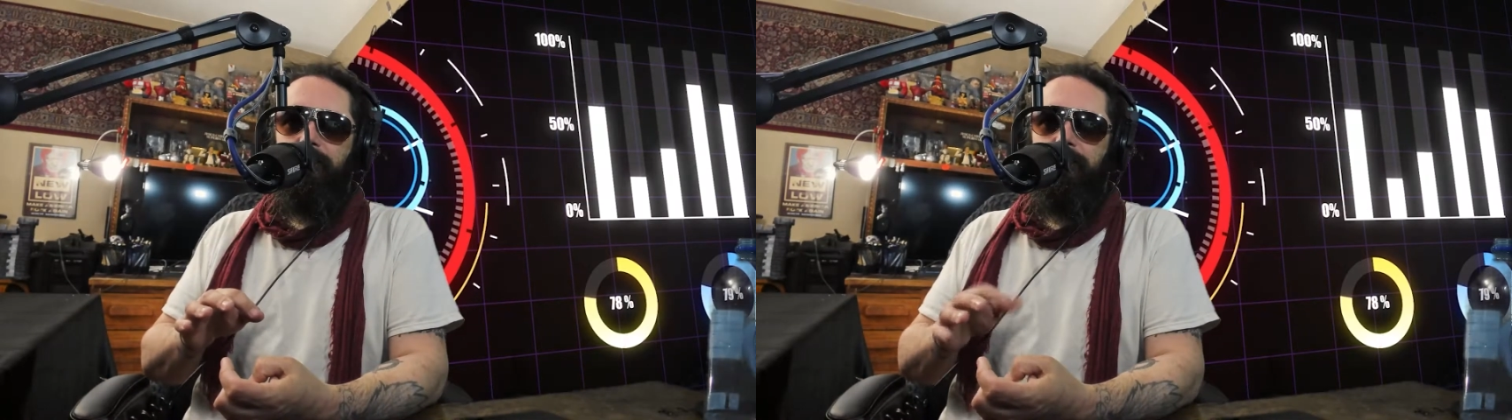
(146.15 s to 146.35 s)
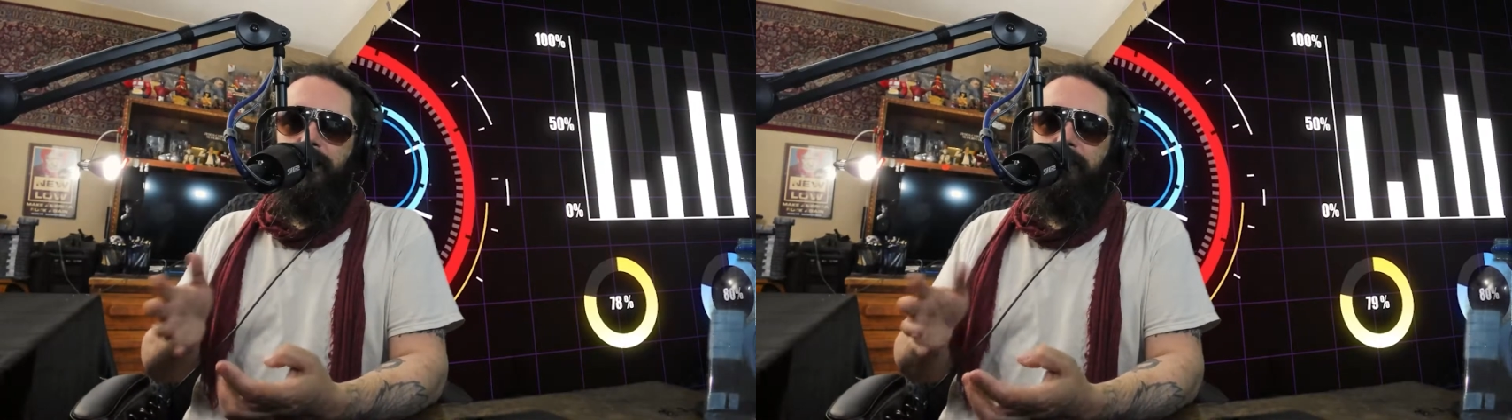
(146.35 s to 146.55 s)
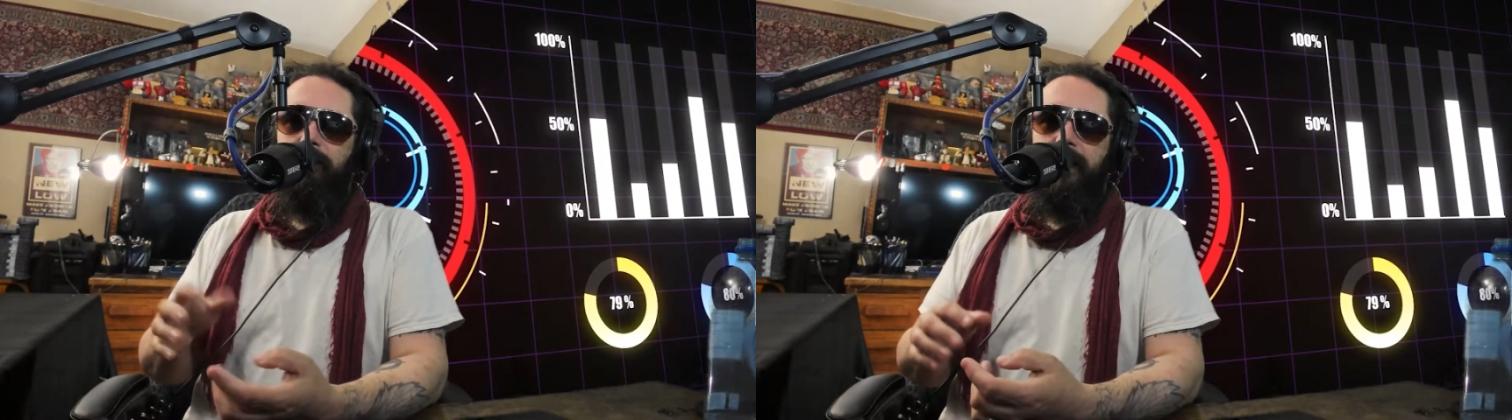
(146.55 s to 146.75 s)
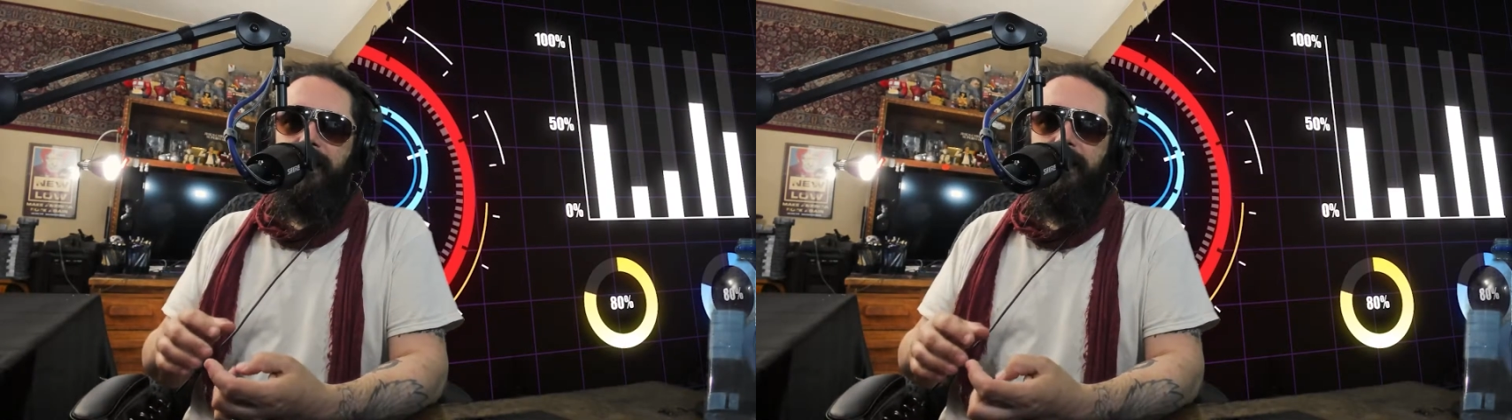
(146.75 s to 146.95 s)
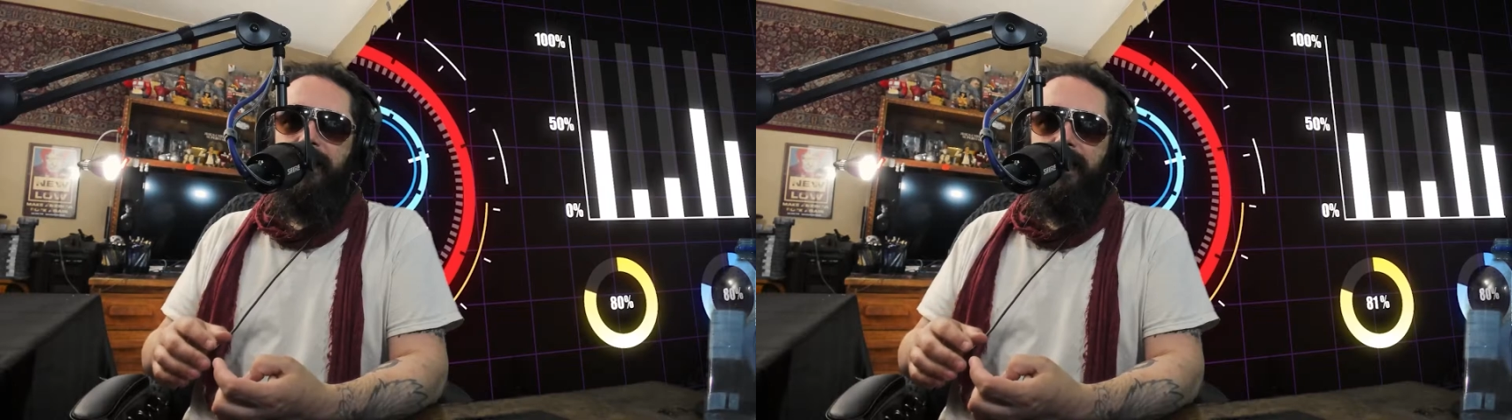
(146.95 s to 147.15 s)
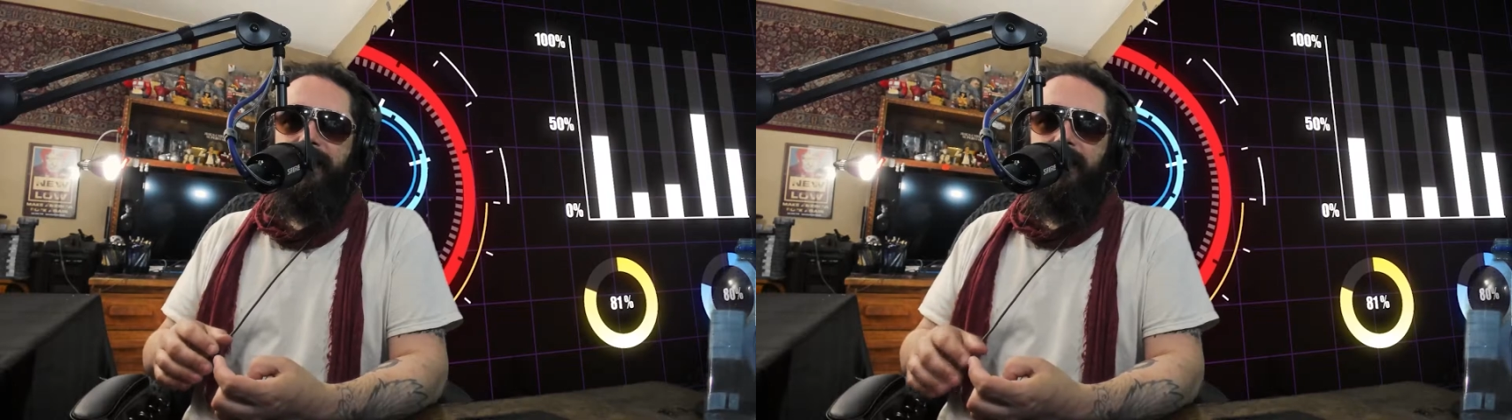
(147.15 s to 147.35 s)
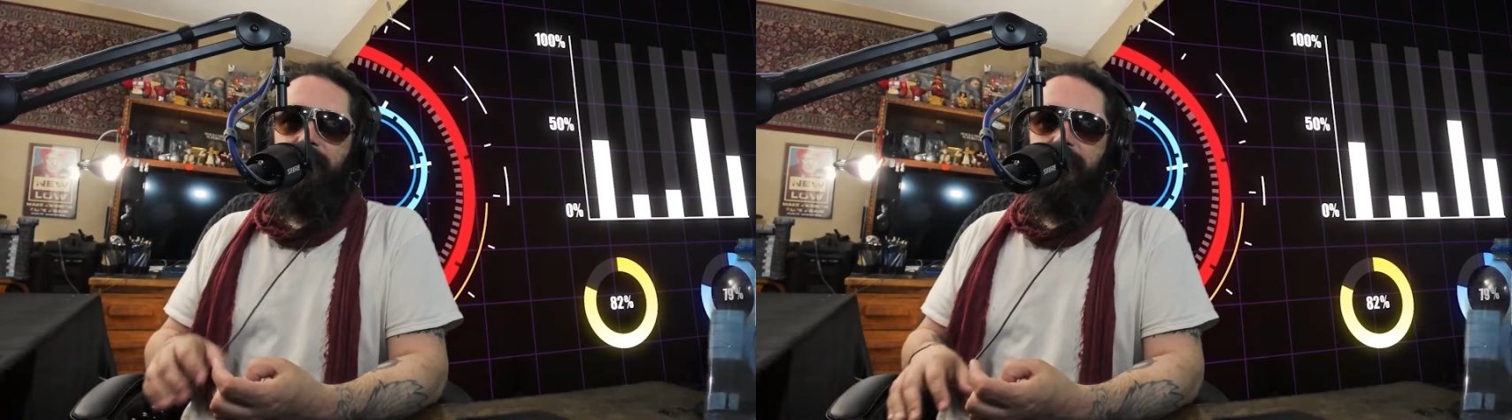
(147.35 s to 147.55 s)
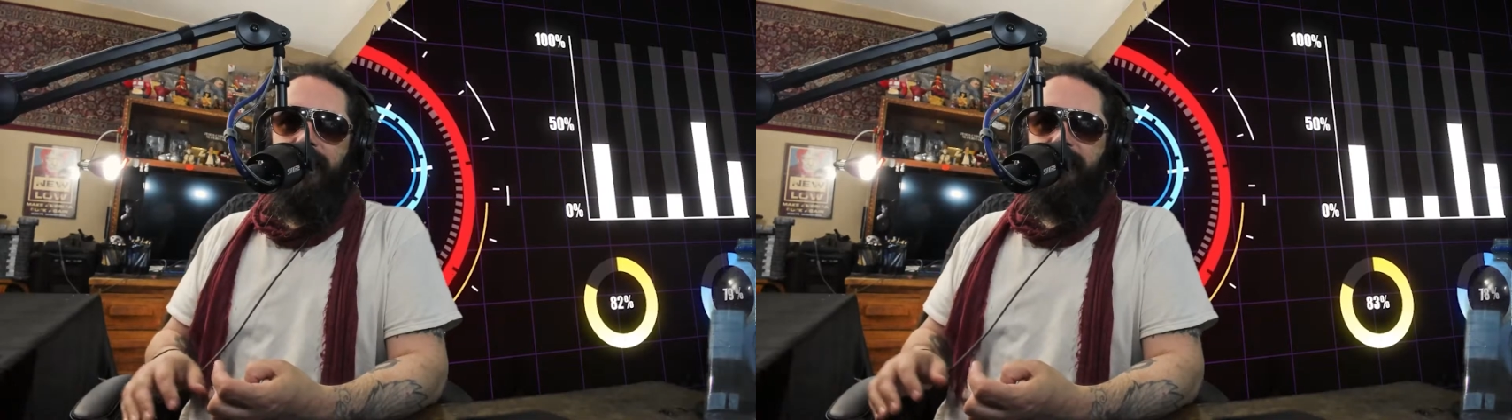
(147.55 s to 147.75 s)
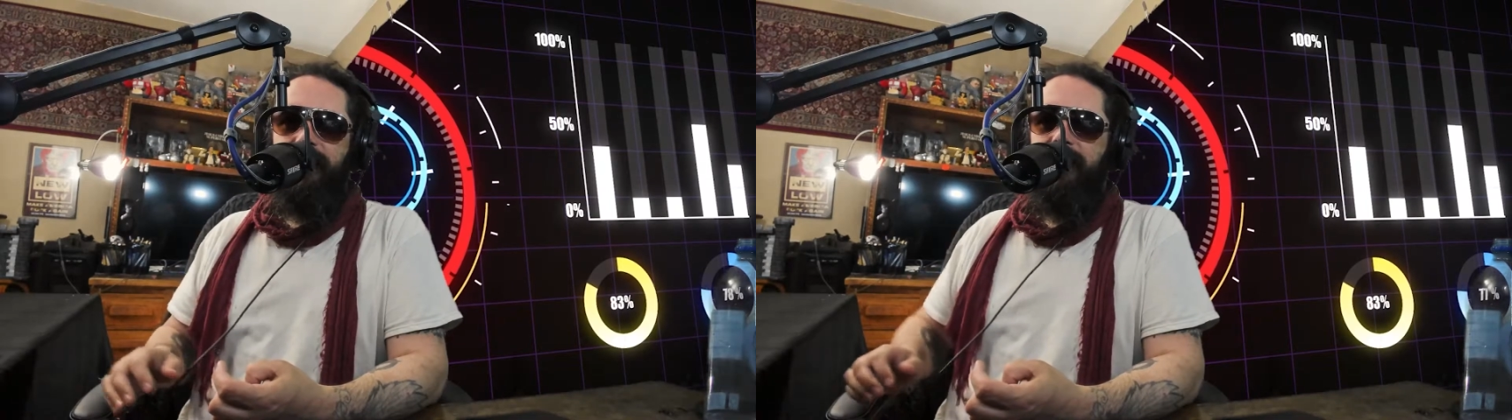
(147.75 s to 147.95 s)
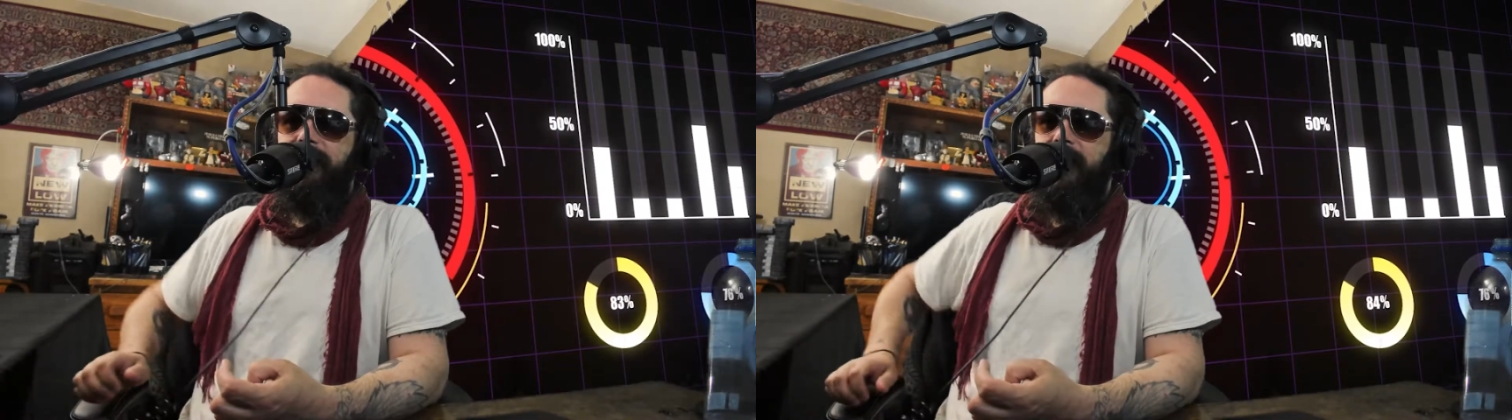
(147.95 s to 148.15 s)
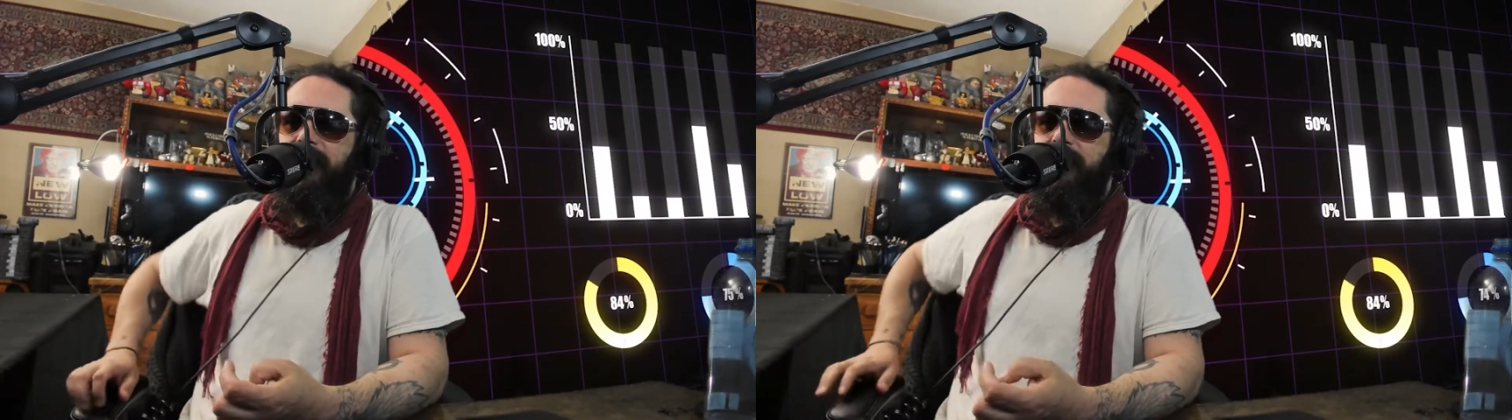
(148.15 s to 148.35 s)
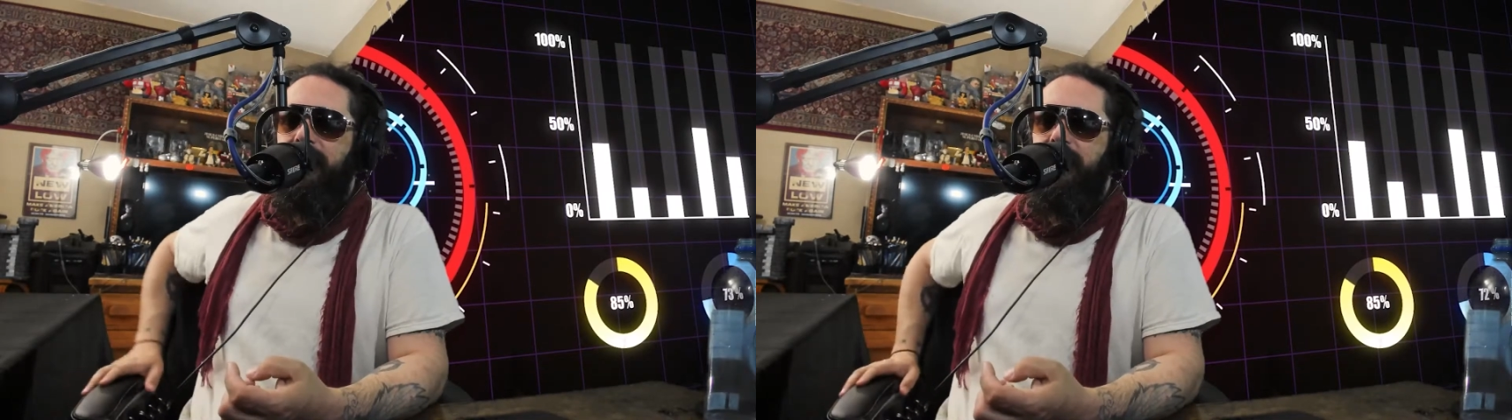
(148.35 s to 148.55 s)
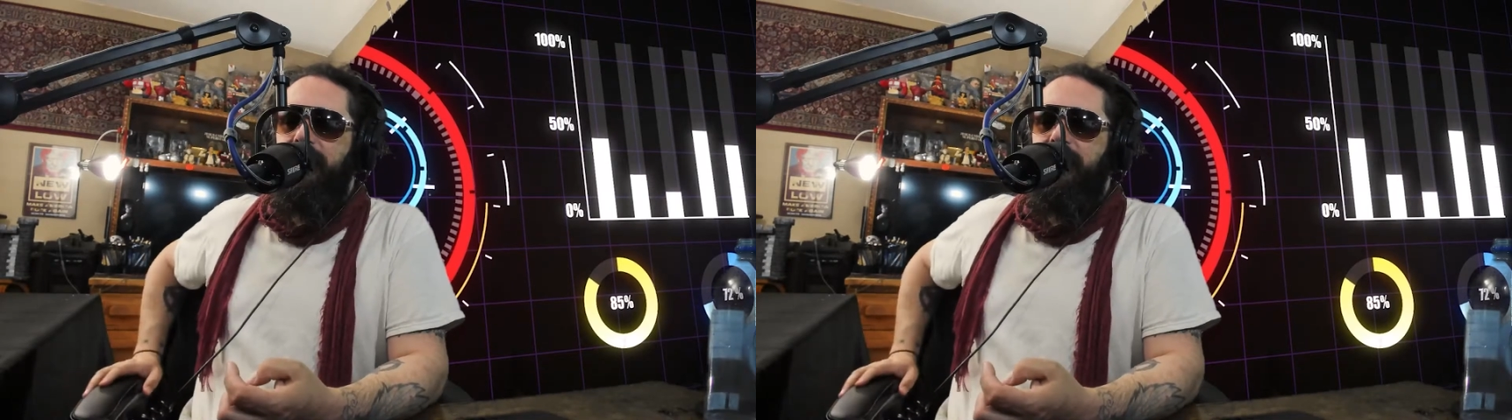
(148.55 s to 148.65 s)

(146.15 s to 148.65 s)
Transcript: you know day-to-day -day stuff that has to get done